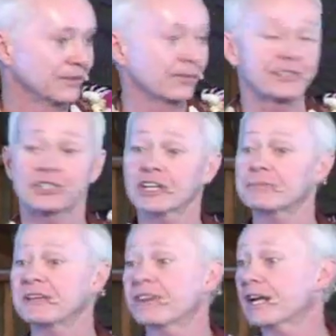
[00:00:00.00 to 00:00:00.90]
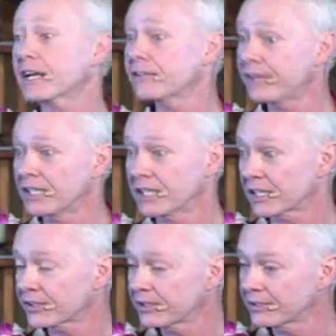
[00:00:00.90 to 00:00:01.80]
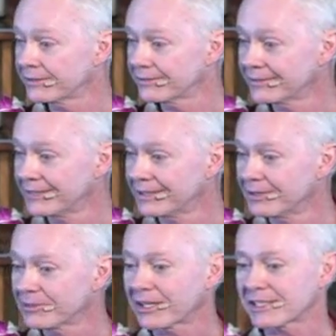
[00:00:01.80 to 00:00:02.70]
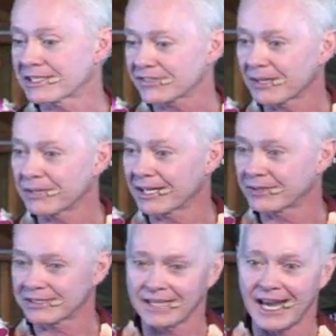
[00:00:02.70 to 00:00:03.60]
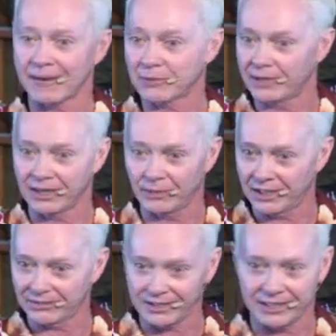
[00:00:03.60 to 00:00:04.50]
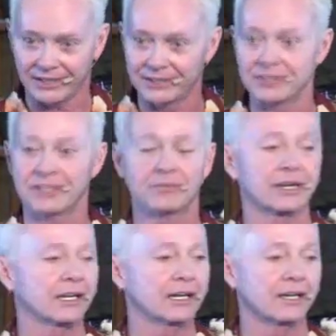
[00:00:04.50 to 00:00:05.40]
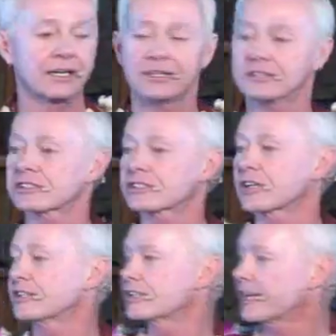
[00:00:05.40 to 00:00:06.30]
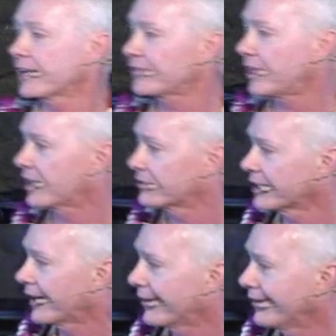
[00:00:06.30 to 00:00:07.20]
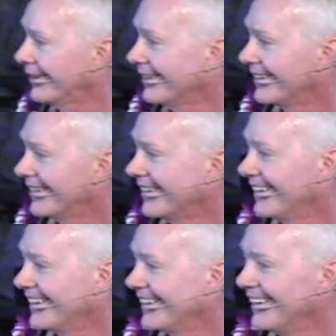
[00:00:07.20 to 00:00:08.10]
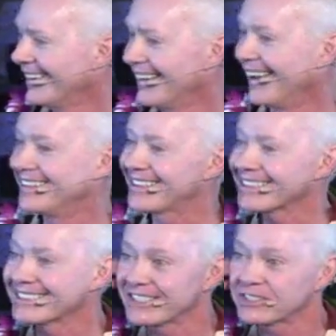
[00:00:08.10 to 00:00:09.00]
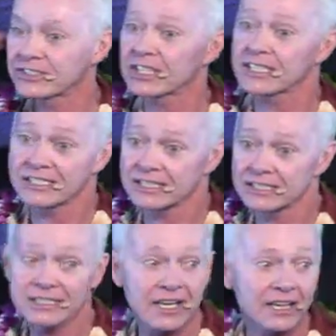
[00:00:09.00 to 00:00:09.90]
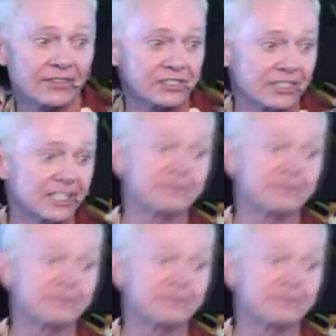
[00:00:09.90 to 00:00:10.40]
Which could be very convenient. Because if somebody was yammering away over here and you didn't want to hear it, you just turned your deaf ear over there. And you continued to listen to the television.